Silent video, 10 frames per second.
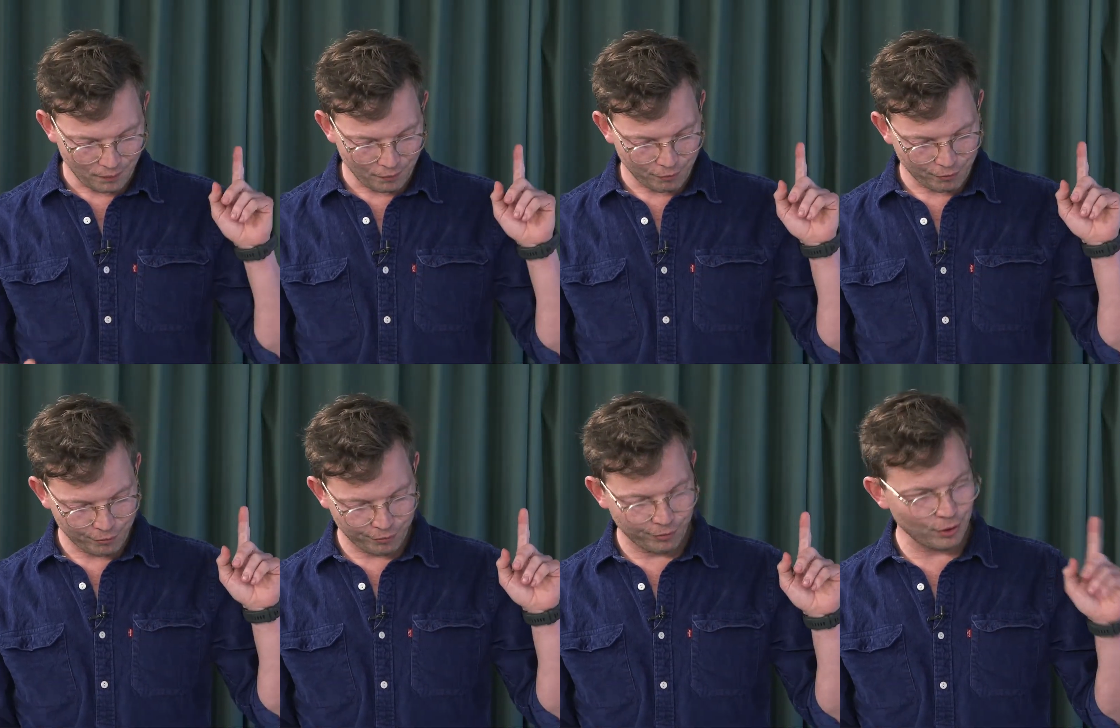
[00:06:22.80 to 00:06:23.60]

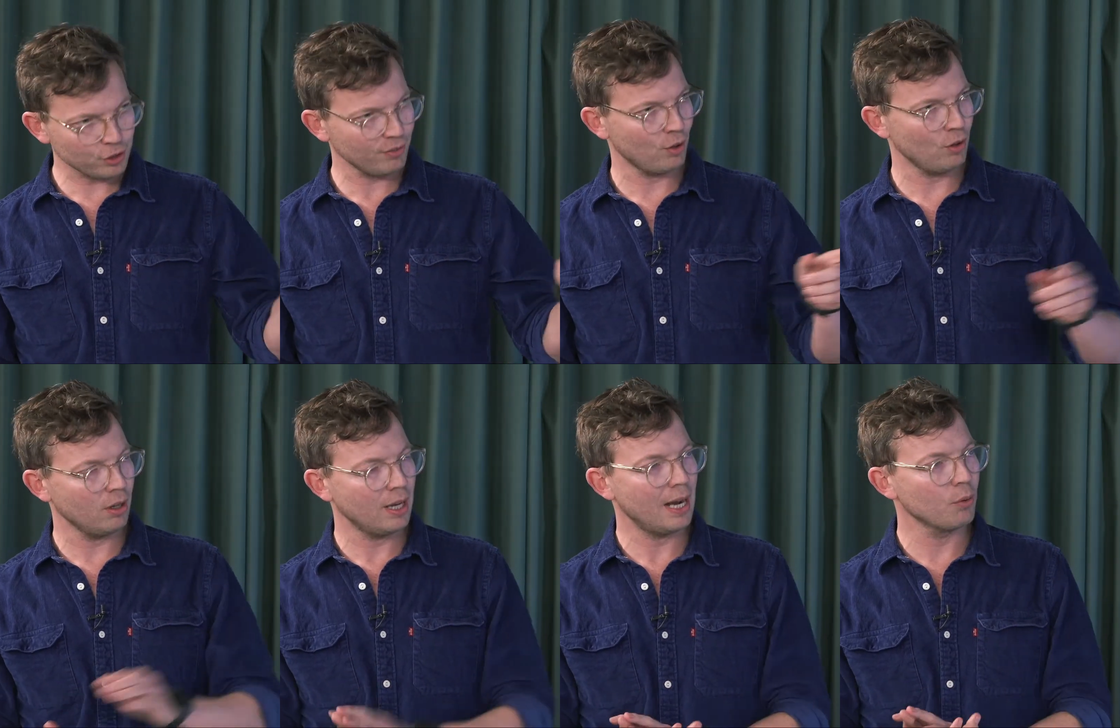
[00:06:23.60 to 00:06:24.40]
First of
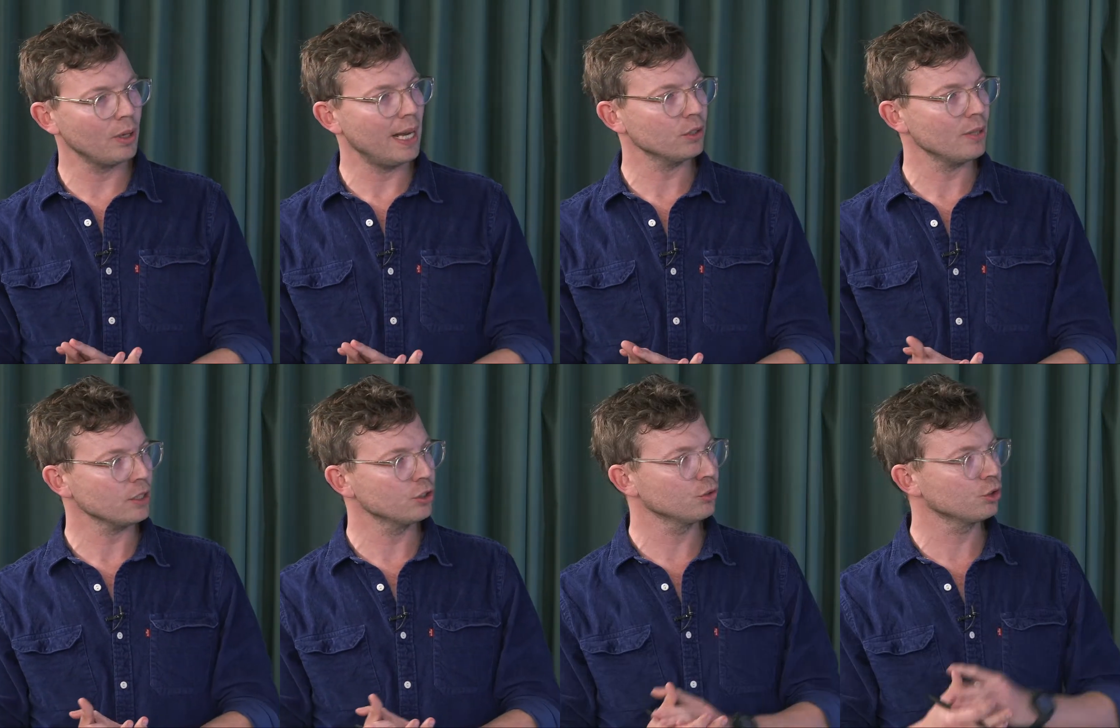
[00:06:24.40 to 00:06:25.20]
all, I would like to
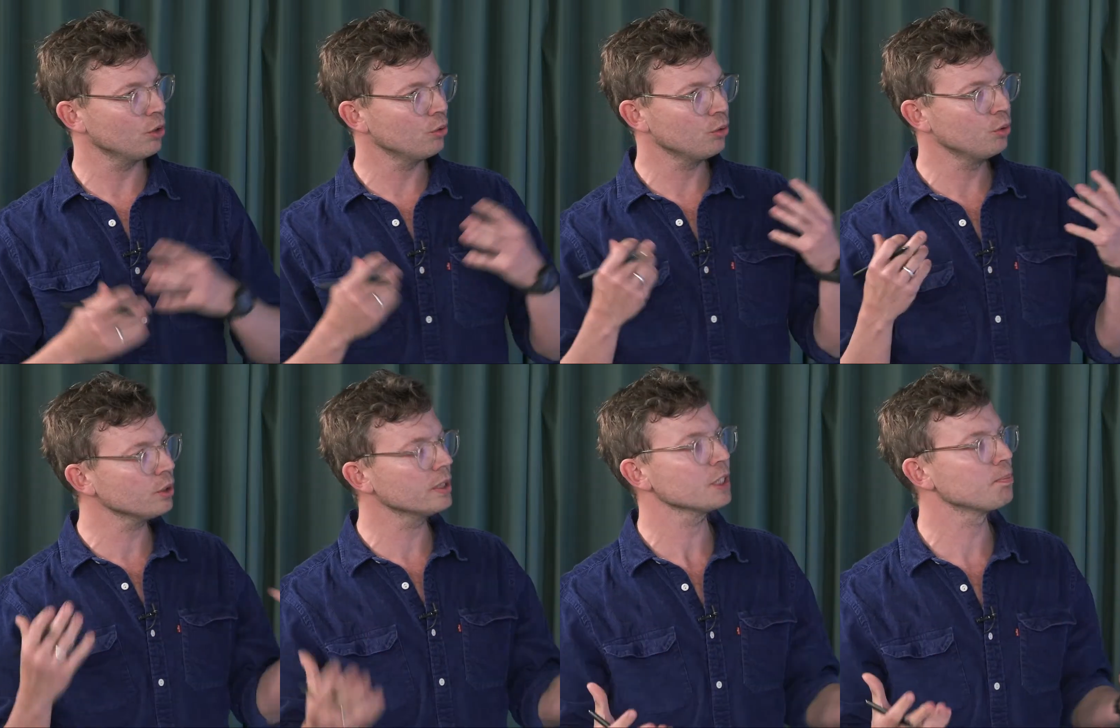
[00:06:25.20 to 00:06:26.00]
ask you, so who
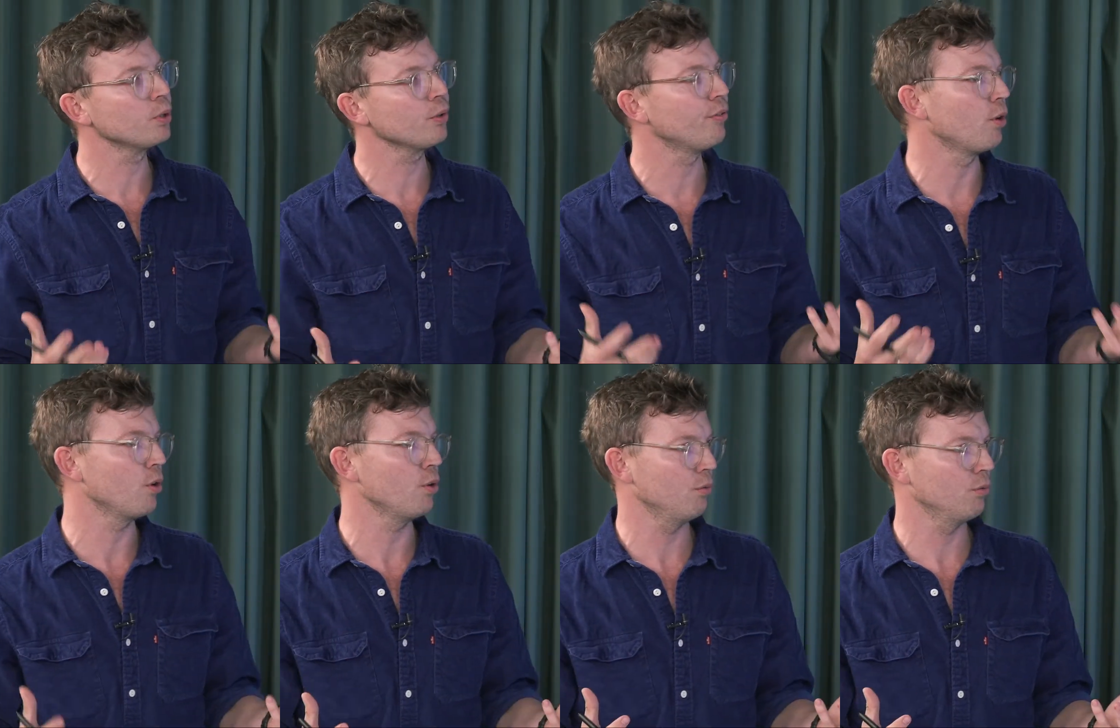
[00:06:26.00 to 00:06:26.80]
is this book
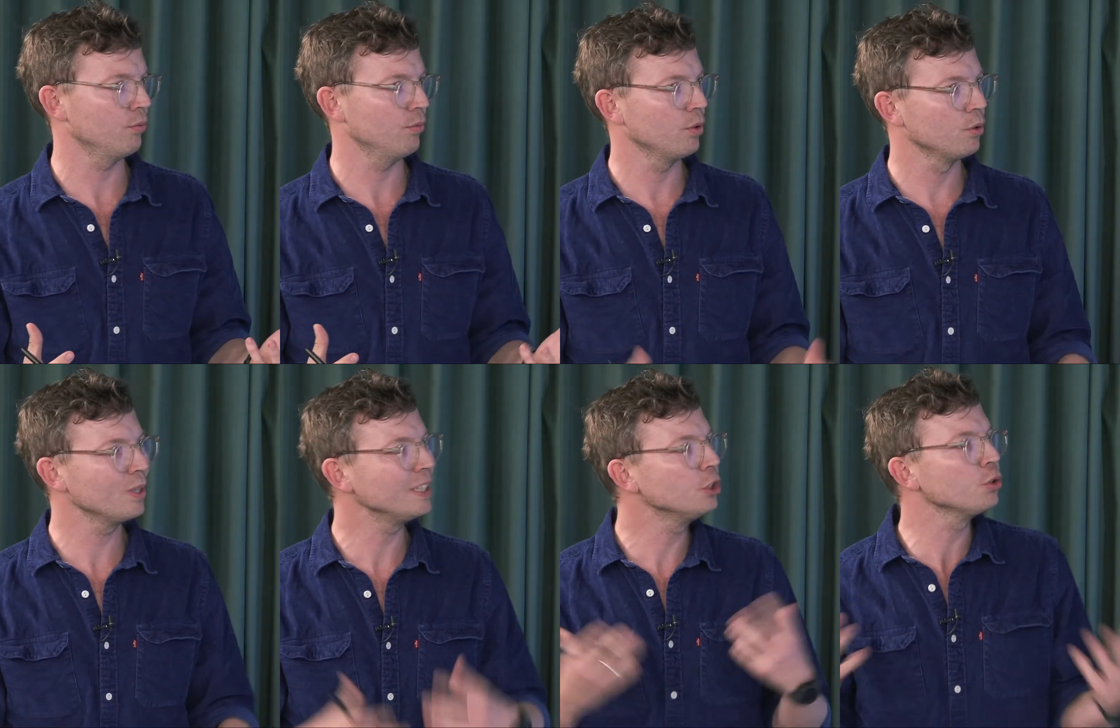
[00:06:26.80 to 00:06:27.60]
for?
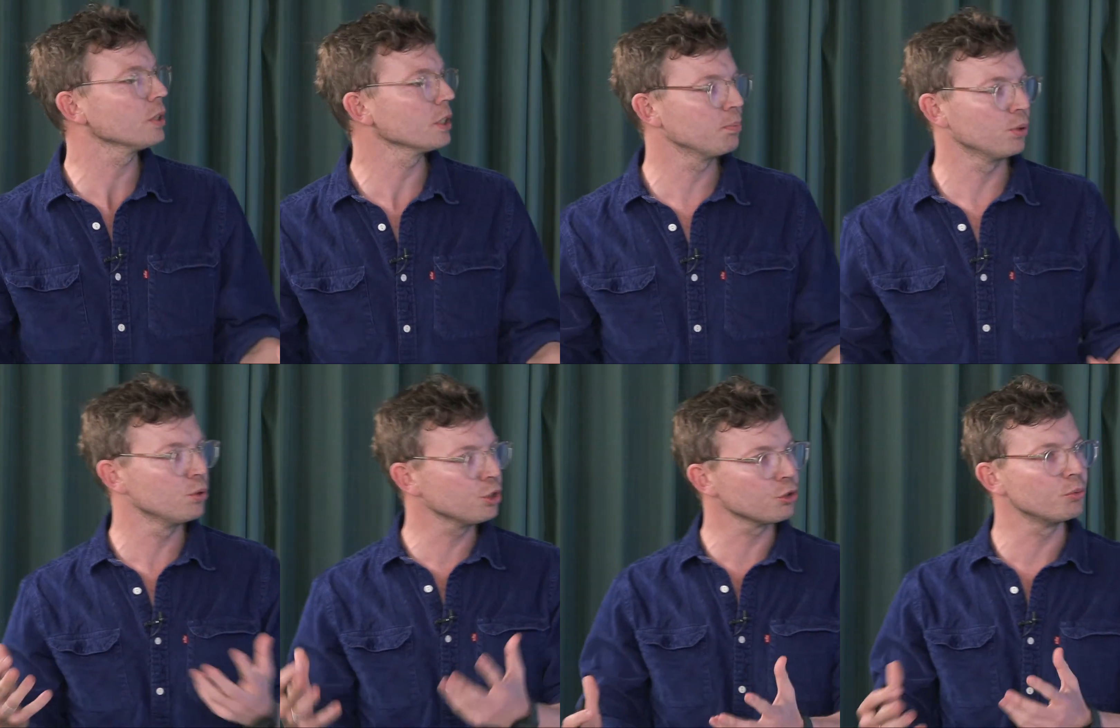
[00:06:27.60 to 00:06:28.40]
Who can use this book?
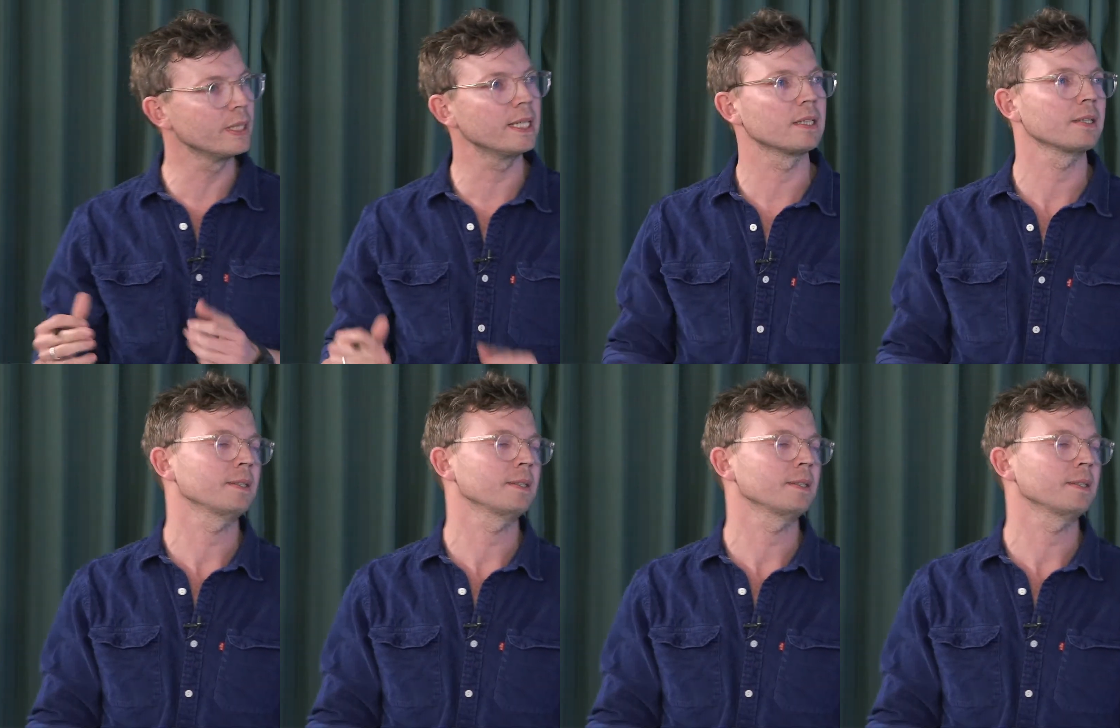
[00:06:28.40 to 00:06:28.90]
Who should read it?